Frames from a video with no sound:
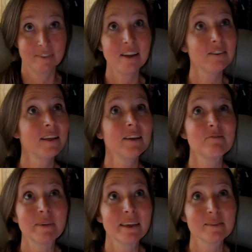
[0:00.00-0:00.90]

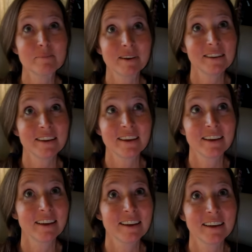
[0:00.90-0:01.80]
Working, makeup on working yet.
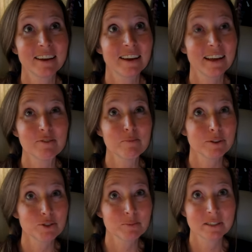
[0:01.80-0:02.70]
while traveling. I haven't
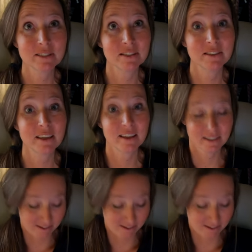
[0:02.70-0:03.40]
brushed my teeth yet.